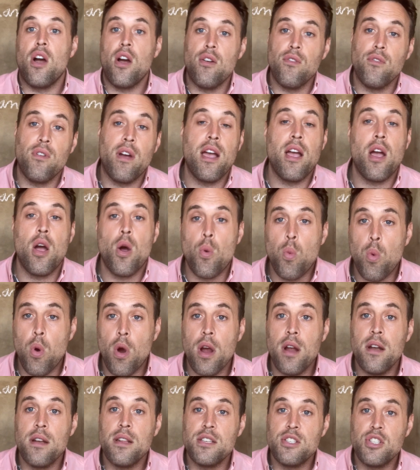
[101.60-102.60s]
right? A
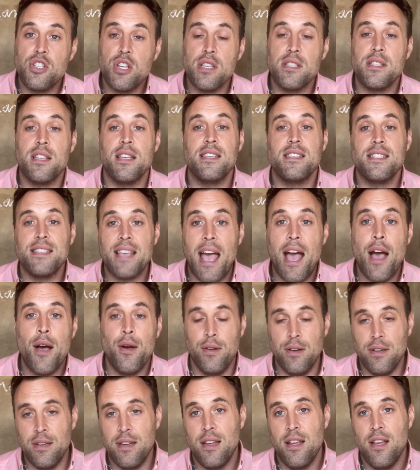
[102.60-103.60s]
word is just a
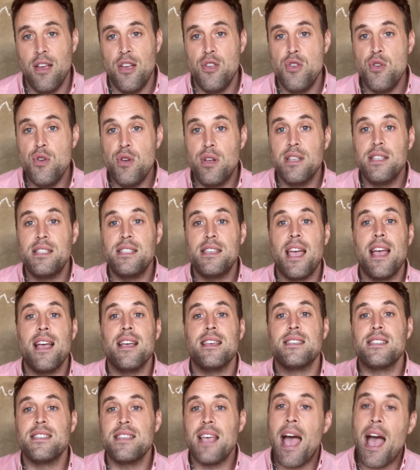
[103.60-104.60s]
sound. You could say a
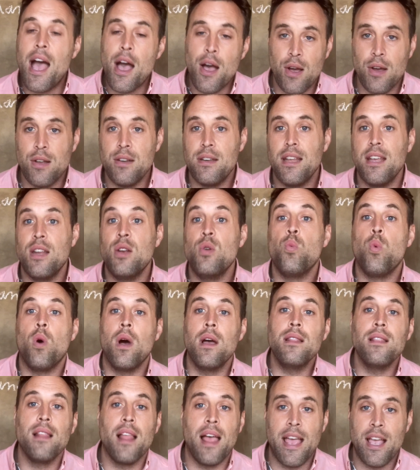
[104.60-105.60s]
sound in
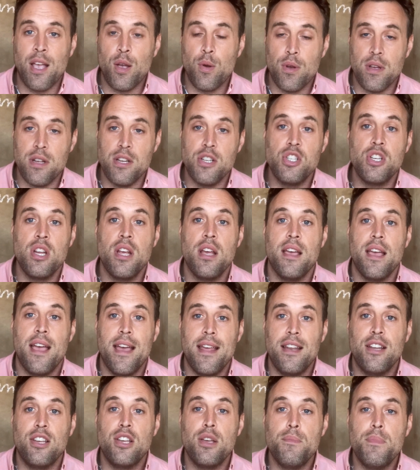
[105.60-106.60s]
one language
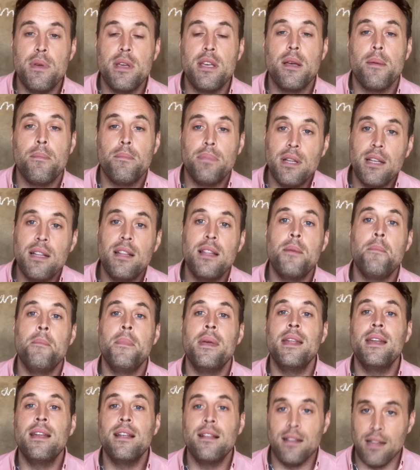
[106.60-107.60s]
and it could be completely
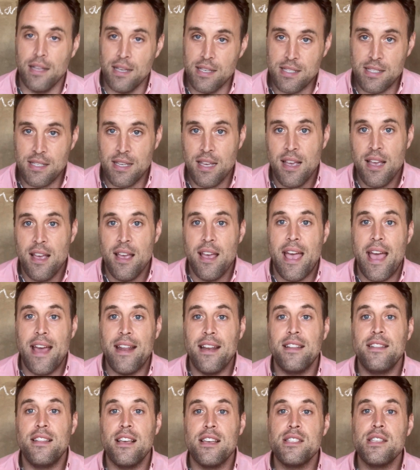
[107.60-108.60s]
meaningless, and
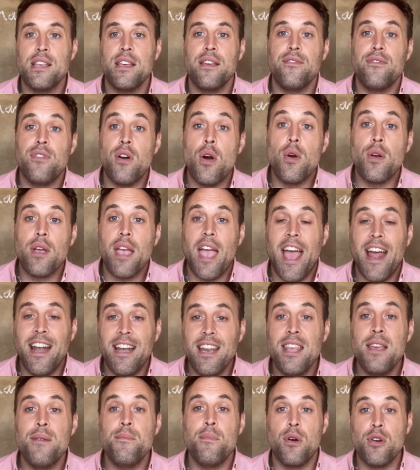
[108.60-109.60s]
it doesn't evoke
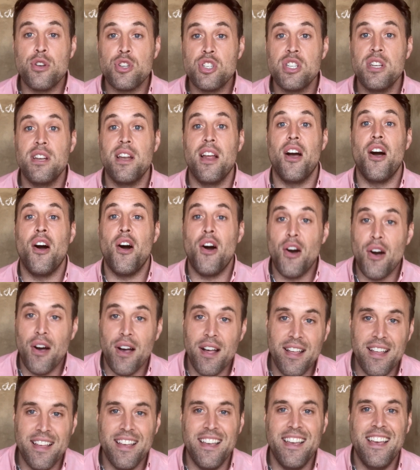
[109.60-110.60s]
any emotion at
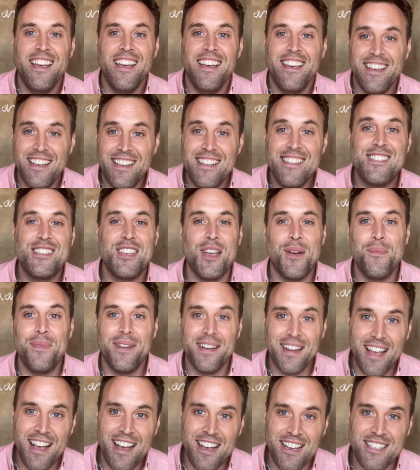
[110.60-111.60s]
all in
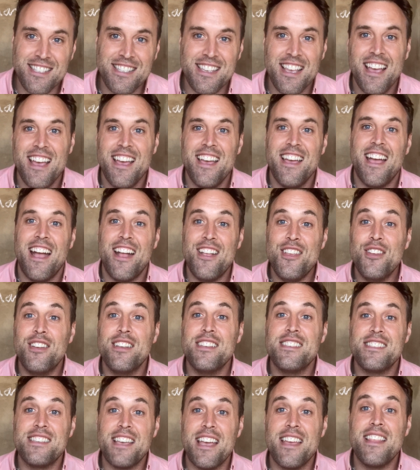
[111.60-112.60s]
somebody else. And you
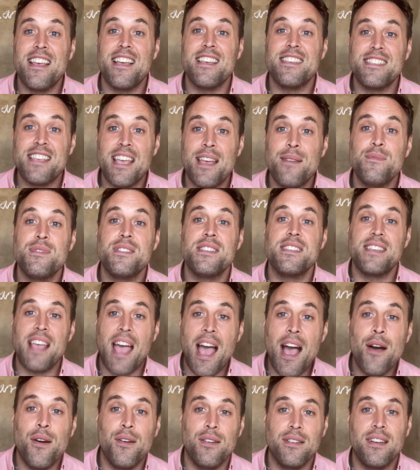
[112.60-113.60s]
could say that same
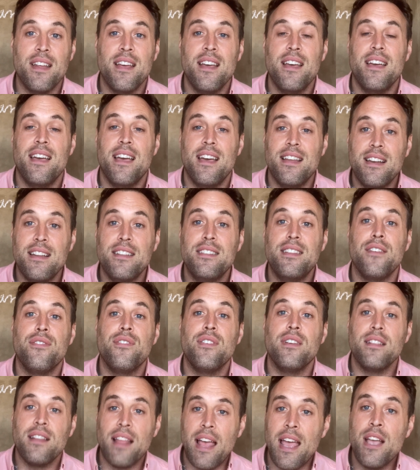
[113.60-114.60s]
sound in a
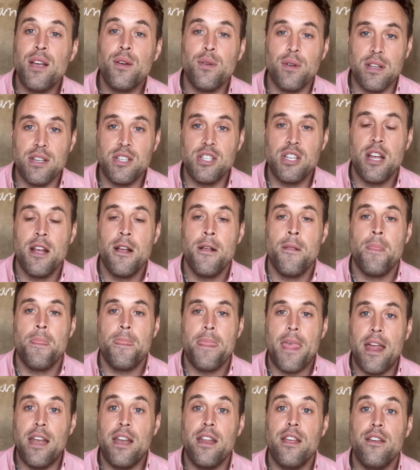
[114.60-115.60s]
different language
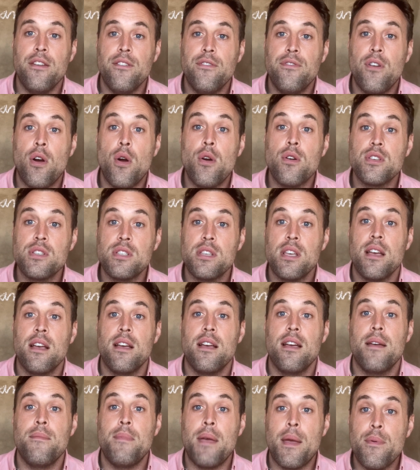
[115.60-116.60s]
and it evokes,
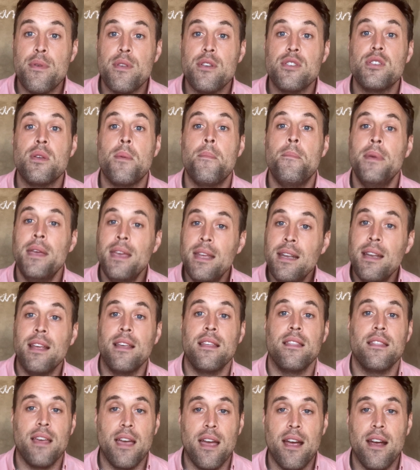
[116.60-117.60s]
maybe there's a
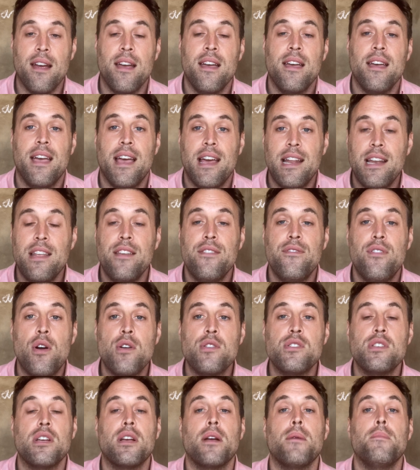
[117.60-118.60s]
meaning there, and it
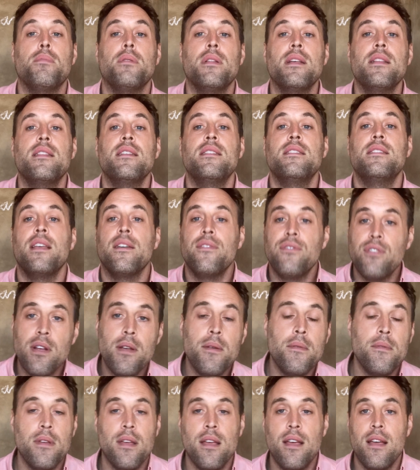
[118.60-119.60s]
evokes a completely
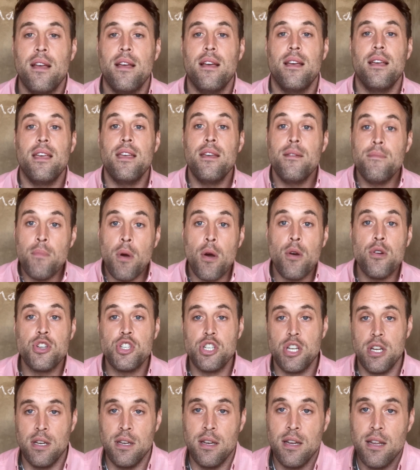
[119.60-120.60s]
different
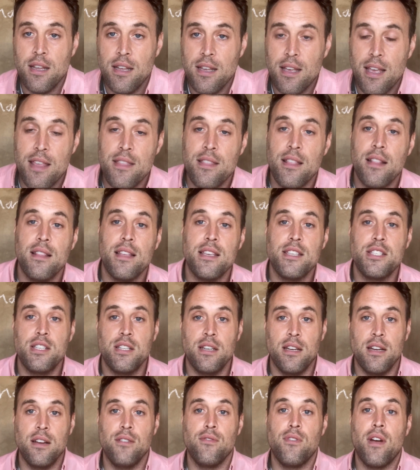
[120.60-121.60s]
emotion in the
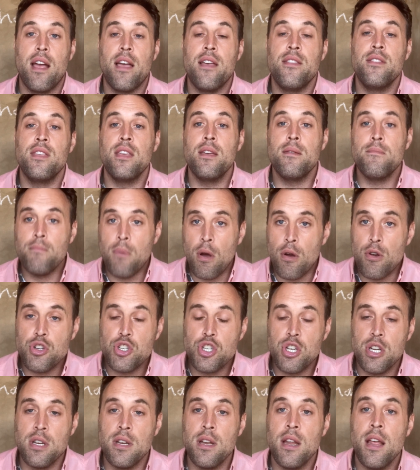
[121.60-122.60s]
listener, right? And the
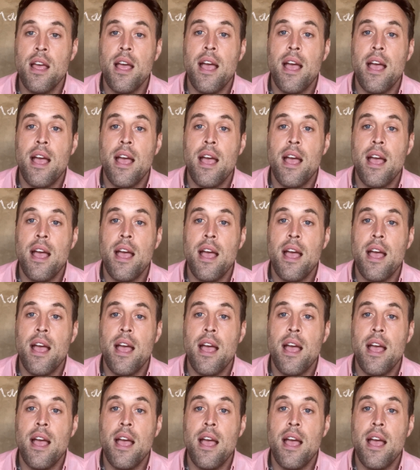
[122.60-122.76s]
emotion